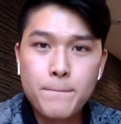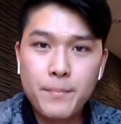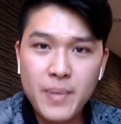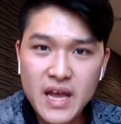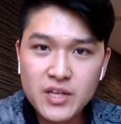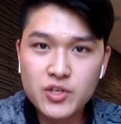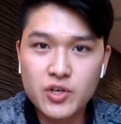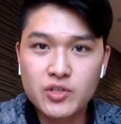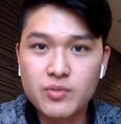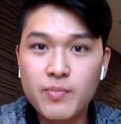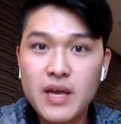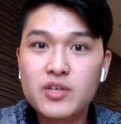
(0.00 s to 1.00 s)

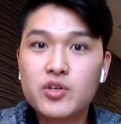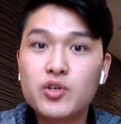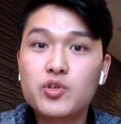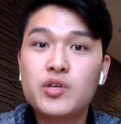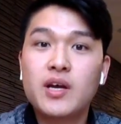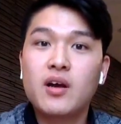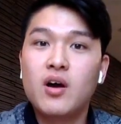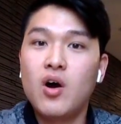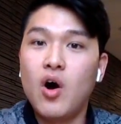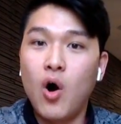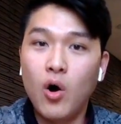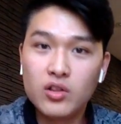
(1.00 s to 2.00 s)
you check
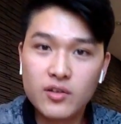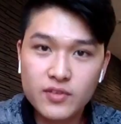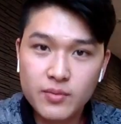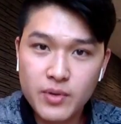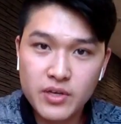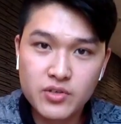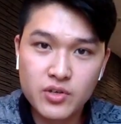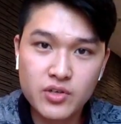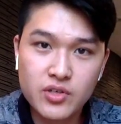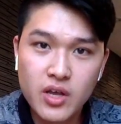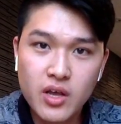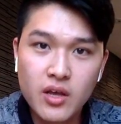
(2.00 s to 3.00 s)
all of the pictures